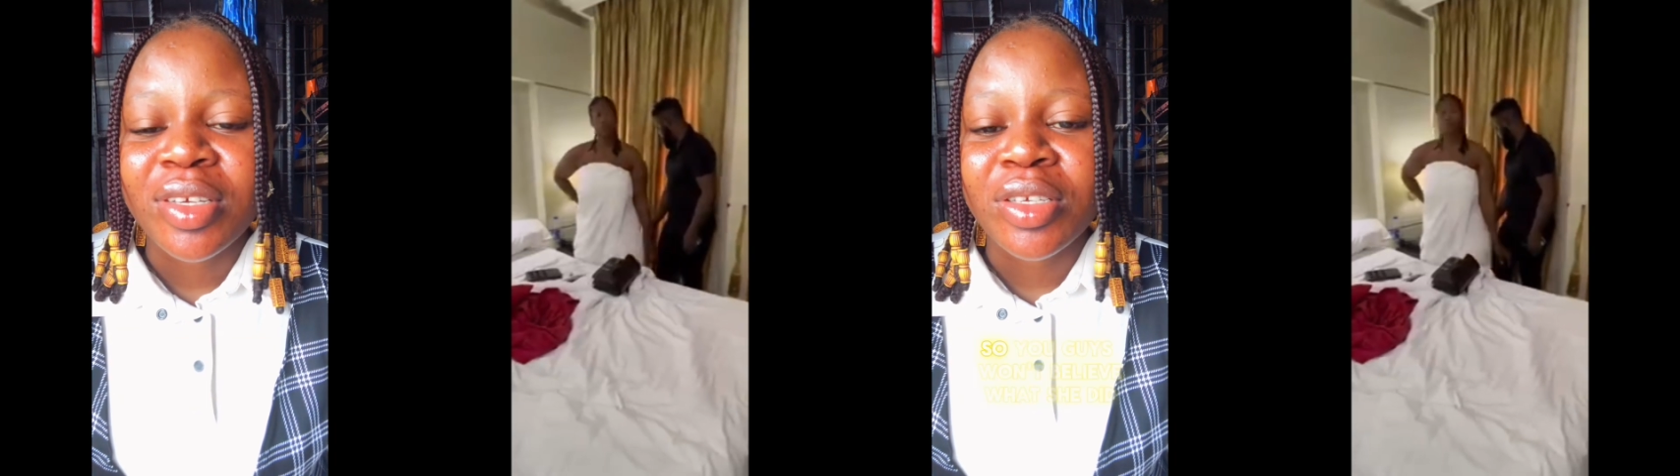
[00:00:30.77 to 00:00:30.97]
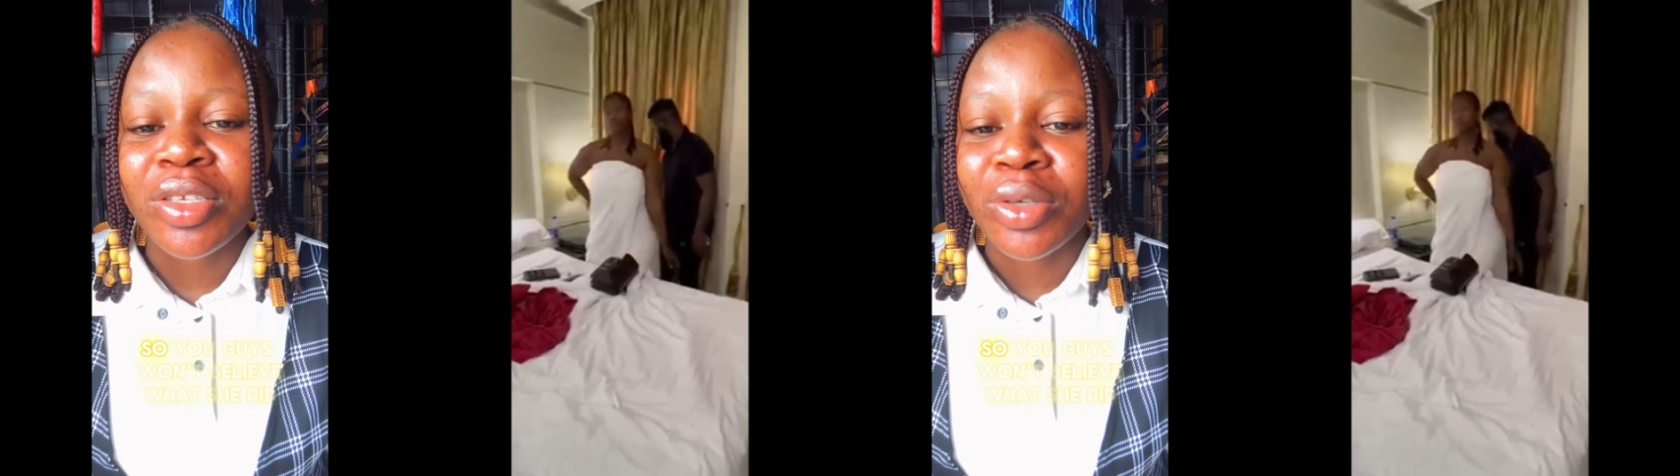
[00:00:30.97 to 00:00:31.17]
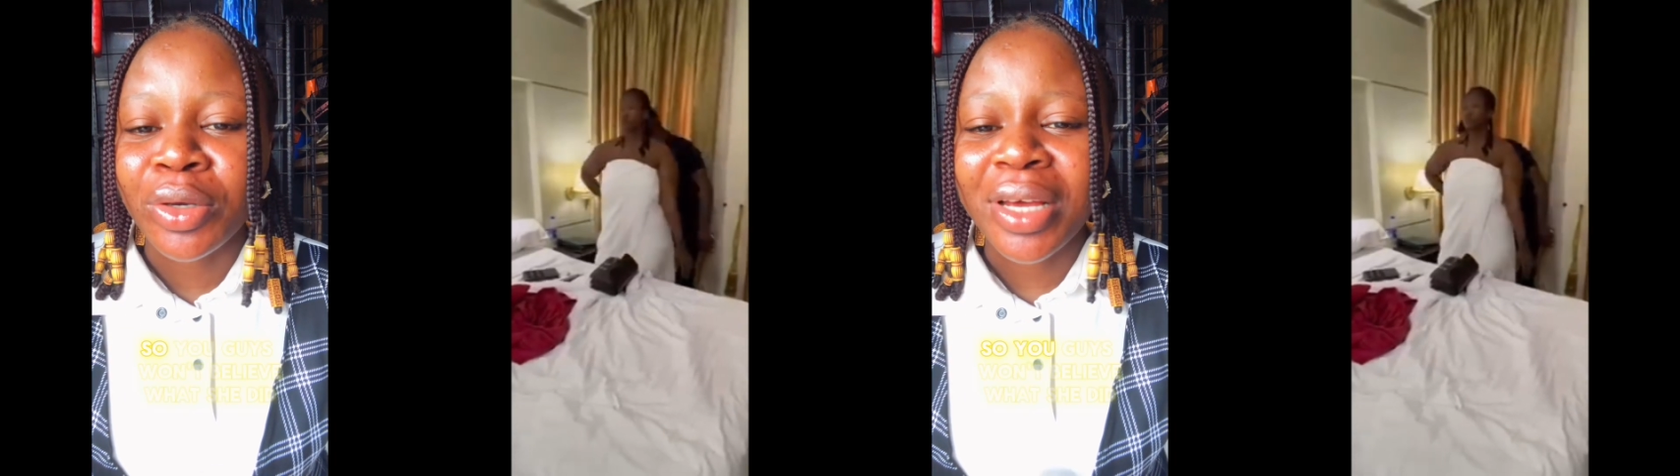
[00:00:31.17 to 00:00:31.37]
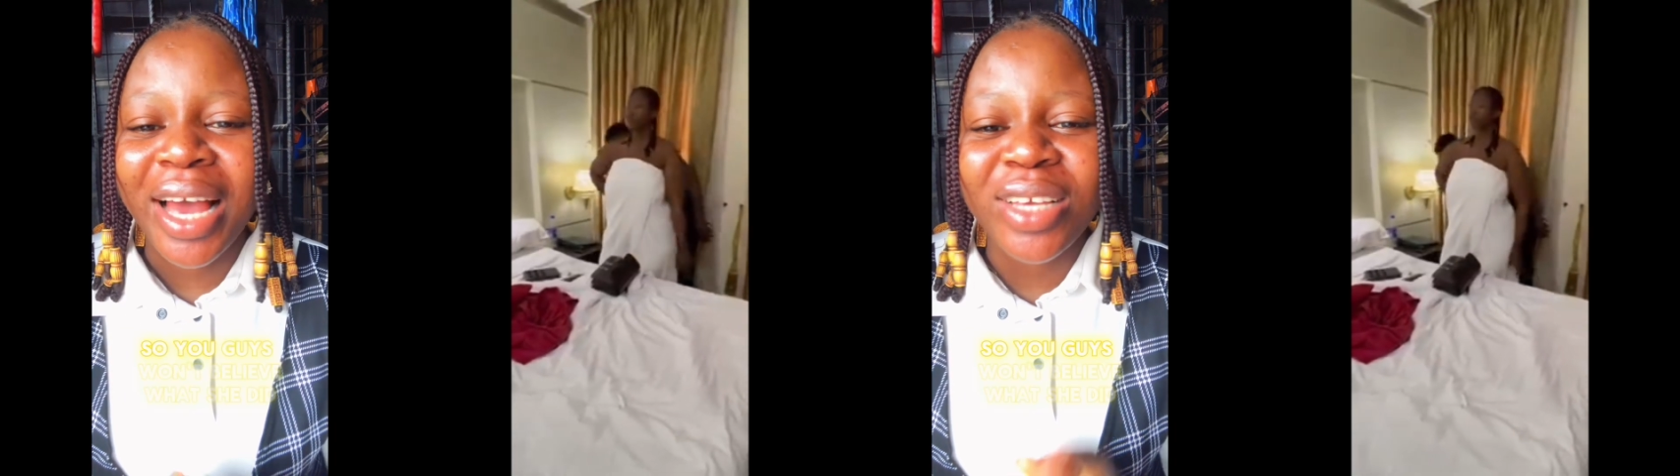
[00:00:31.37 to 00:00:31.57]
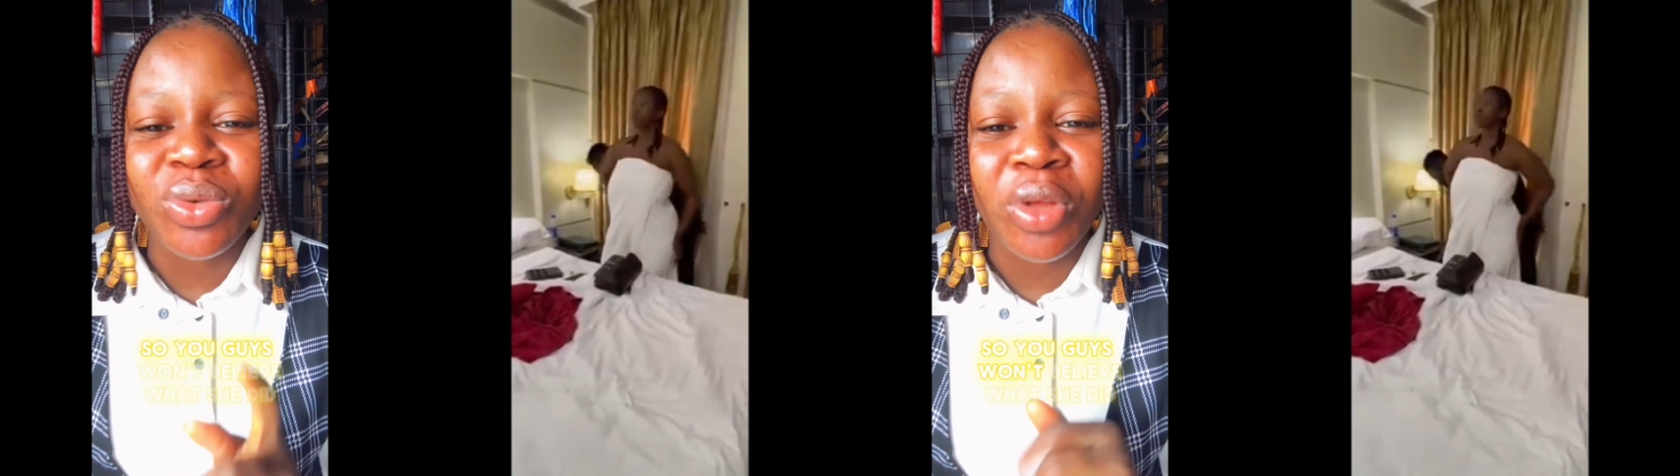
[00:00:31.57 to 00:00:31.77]
So you
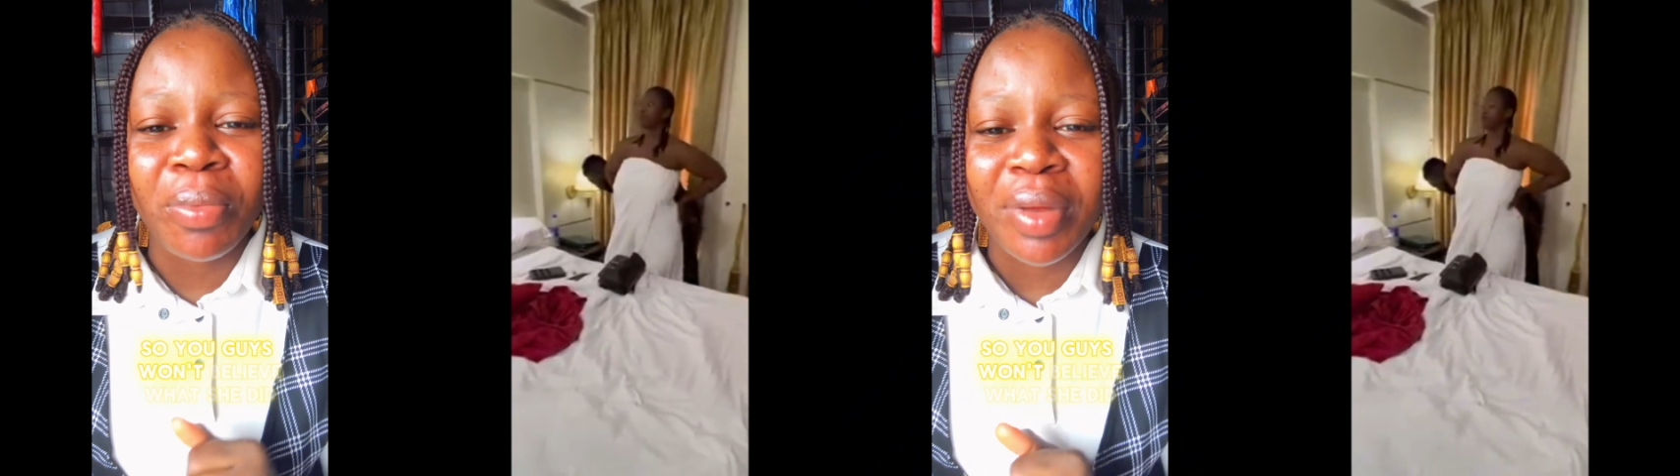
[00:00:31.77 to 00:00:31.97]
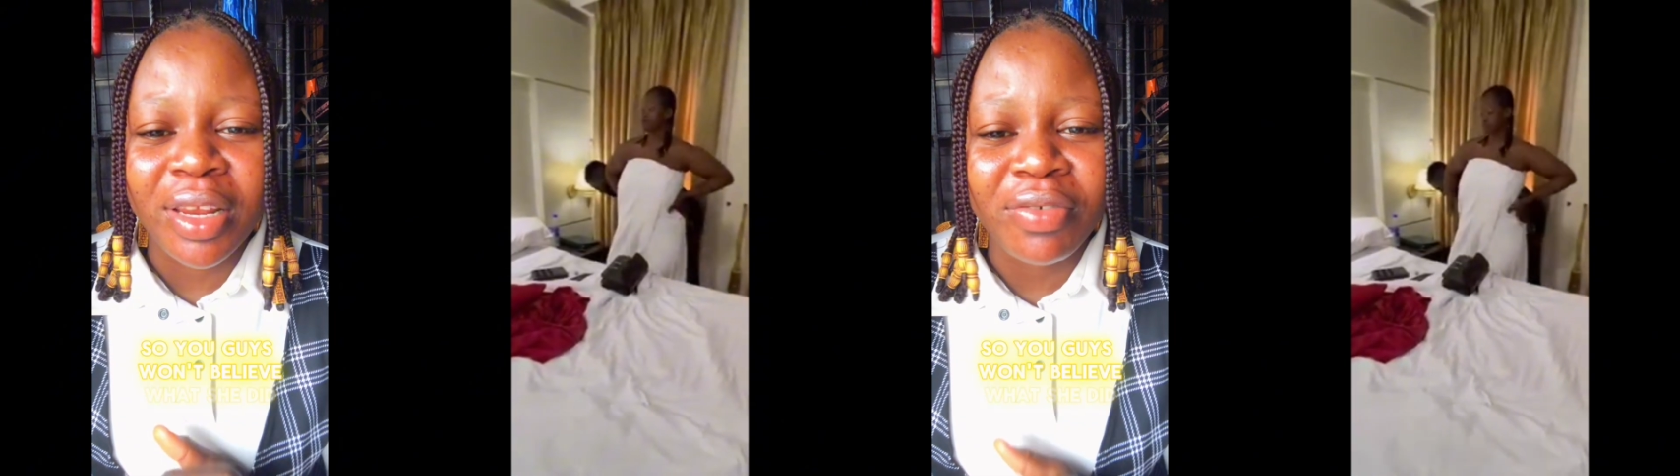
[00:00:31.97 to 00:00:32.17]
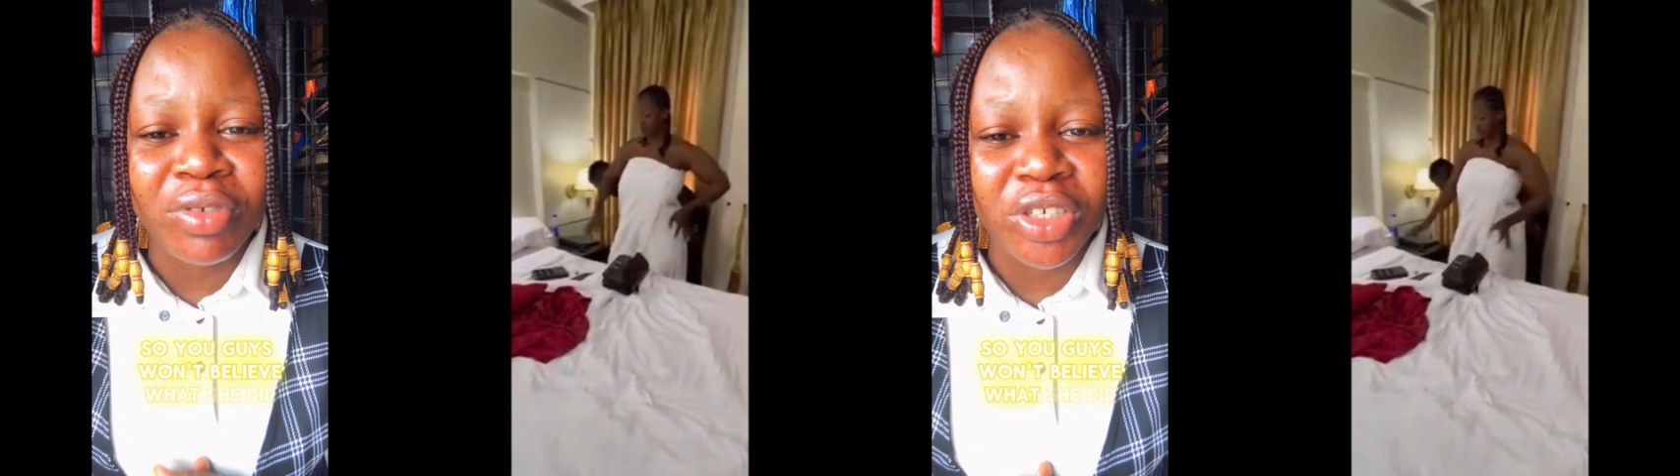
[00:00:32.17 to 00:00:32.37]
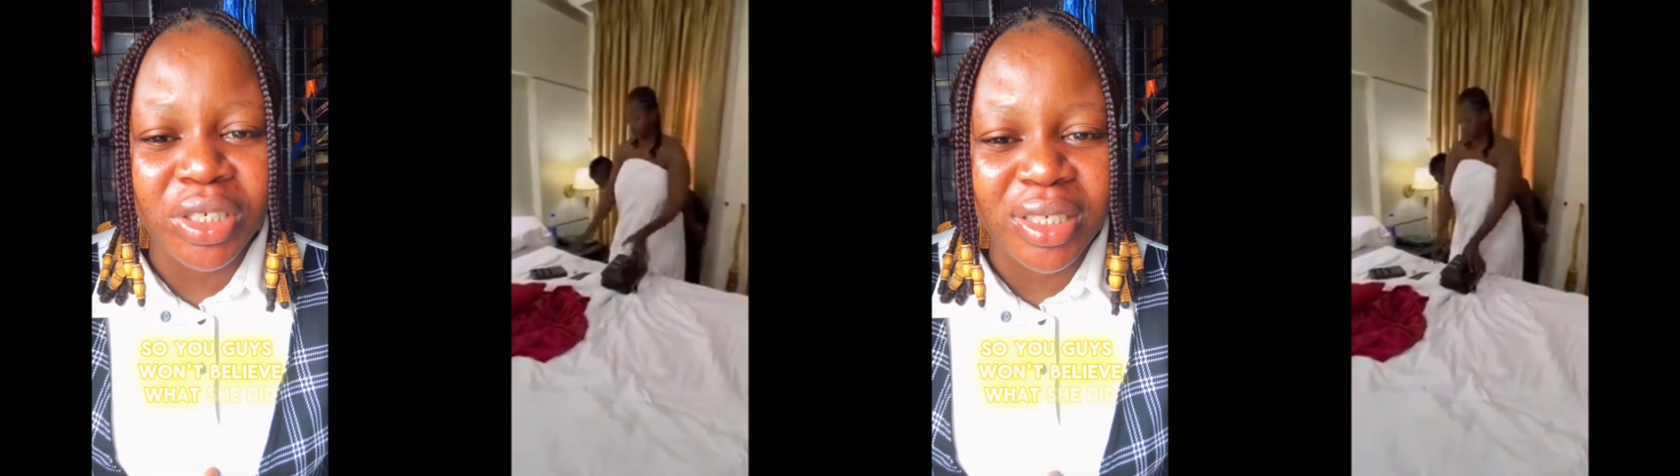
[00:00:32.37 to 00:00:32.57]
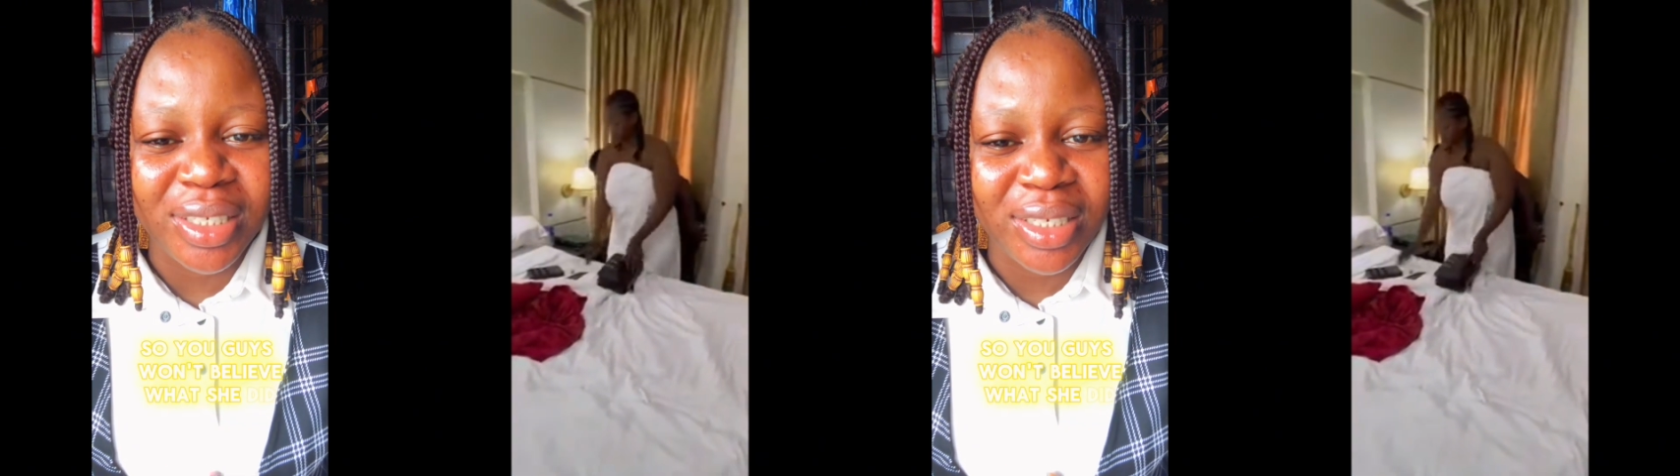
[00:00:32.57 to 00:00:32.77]
guys will not believe what
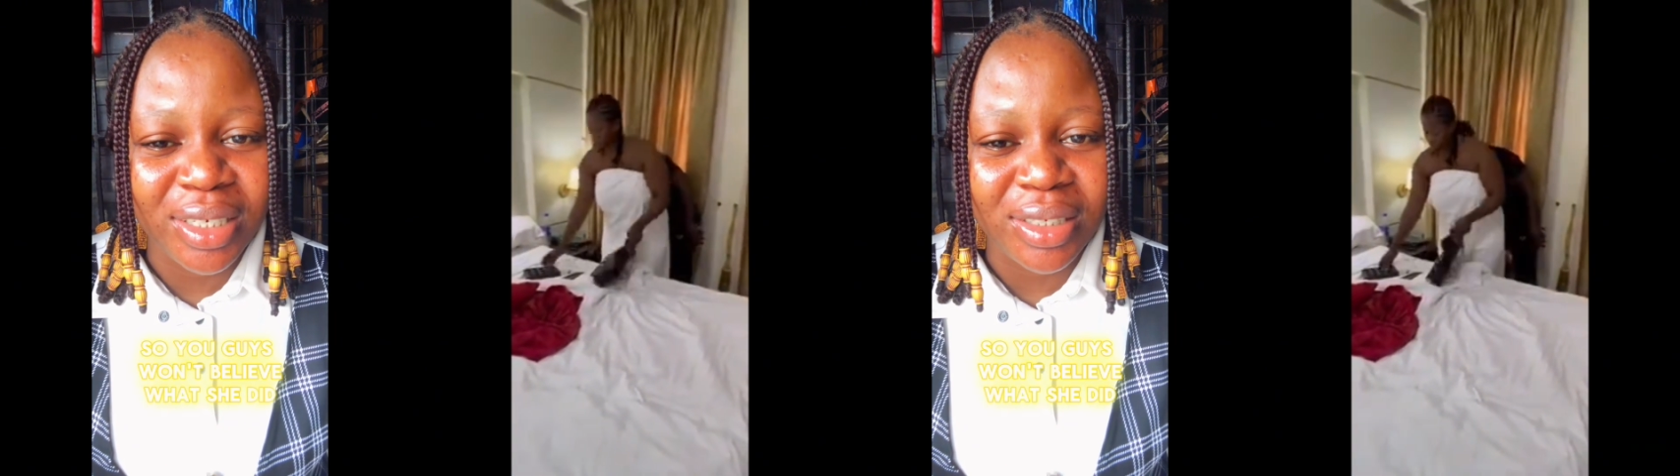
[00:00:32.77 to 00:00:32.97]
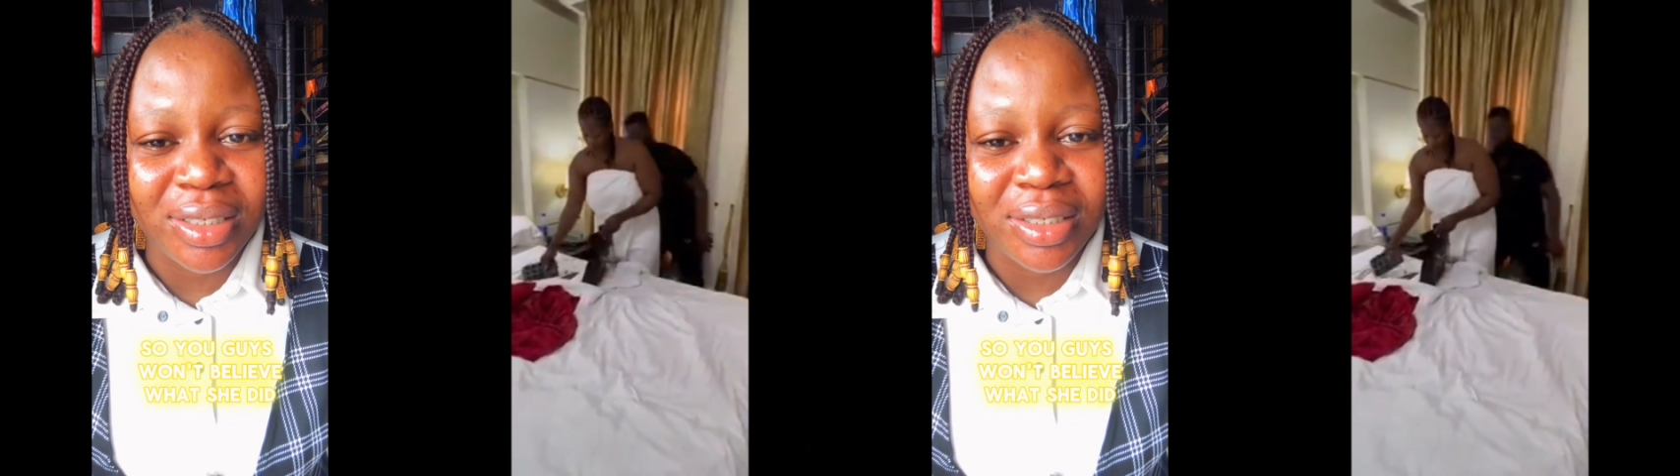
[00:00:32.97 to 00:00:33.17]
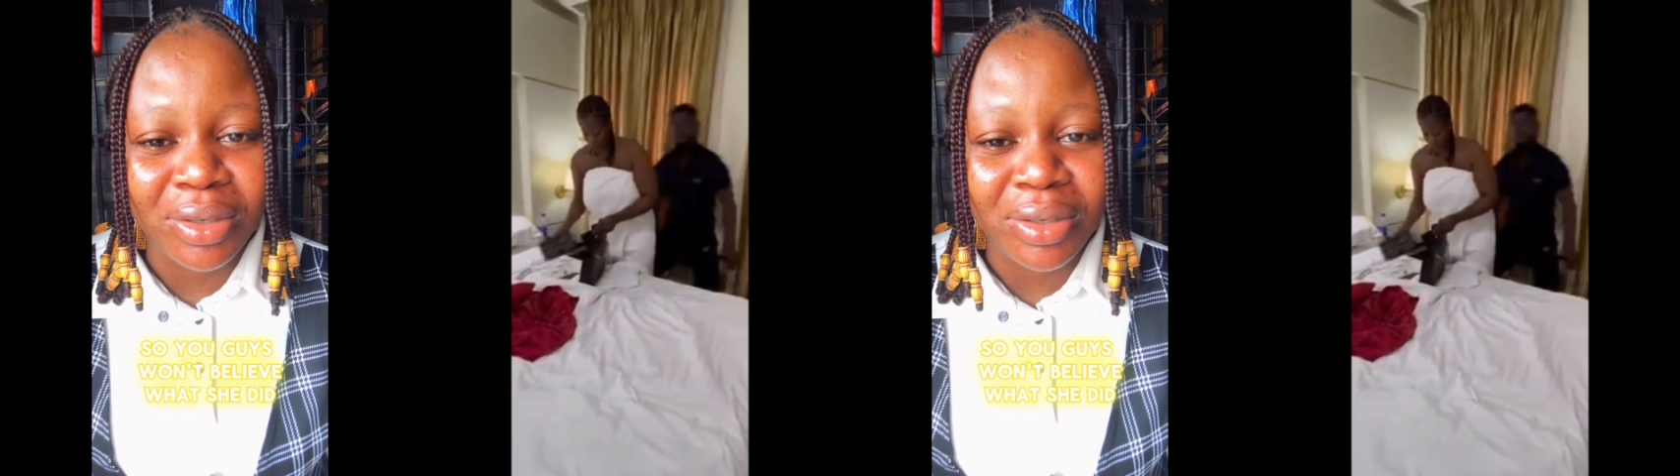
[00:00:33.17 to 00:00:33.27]
she did.